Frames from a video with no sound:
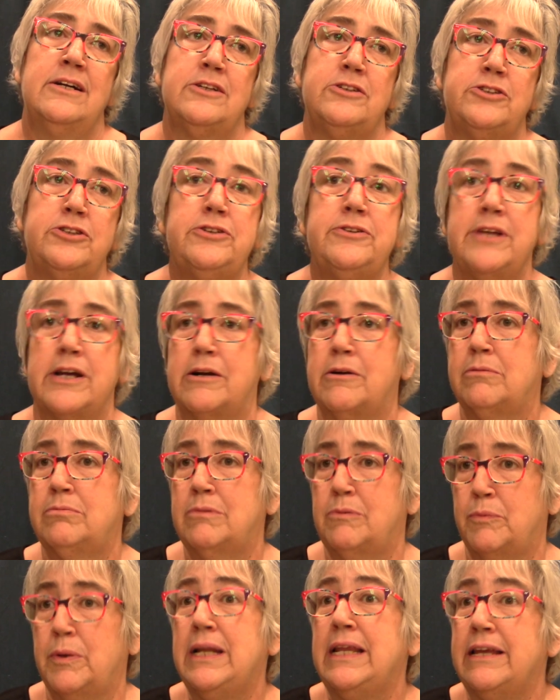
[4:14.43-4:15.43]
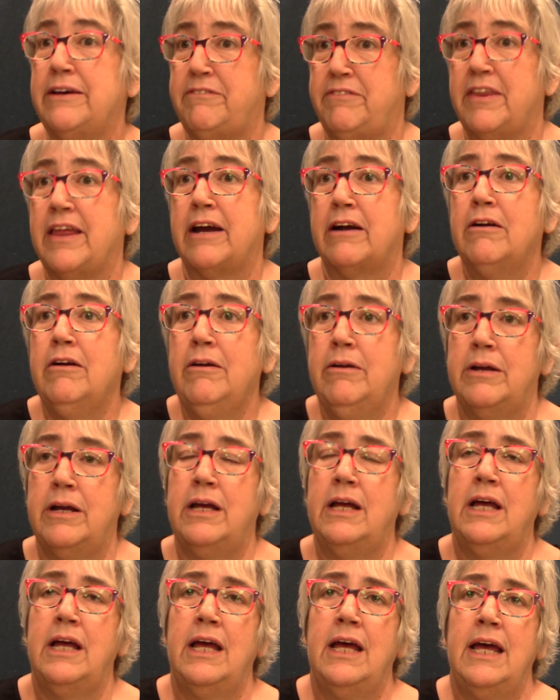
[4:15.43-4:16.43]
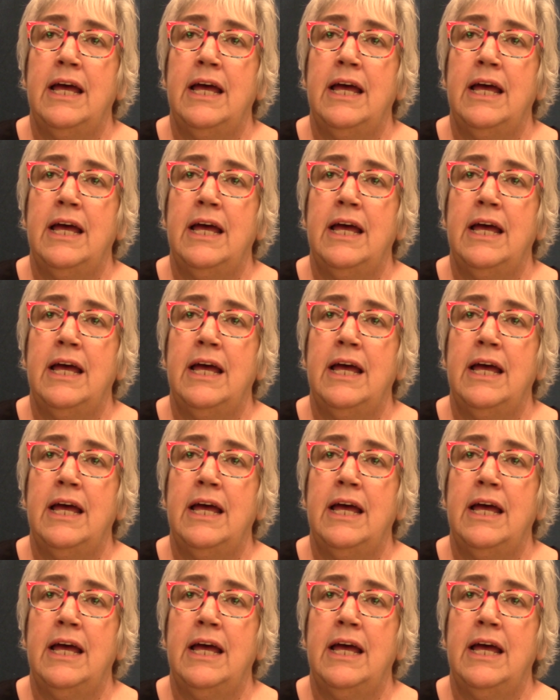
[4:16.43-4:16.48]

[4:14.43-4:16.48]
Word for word: to there. we lived there. Mm -hmm.